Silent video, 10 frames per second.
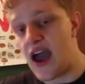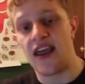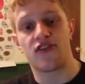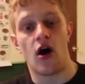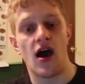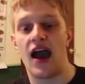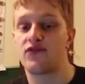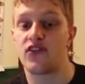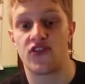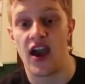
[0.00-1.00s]
that is all I
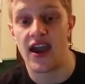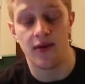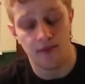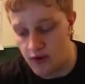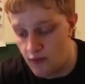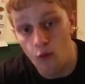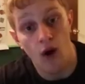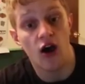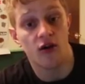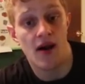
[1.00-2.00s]
have to say.
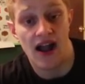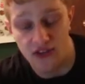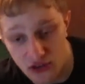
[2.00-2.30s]
Welcome back